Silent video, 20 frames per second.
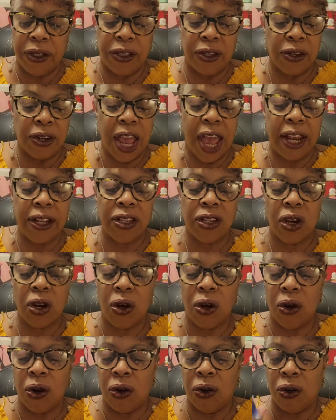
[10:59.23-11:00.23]
do not
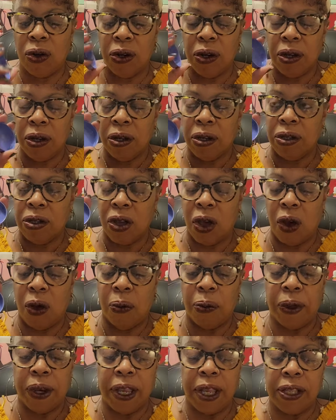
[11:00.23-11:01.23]
turn to
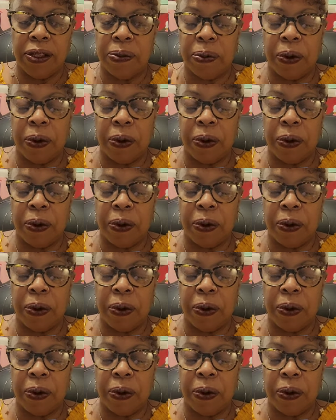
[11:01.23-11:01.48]
open. It's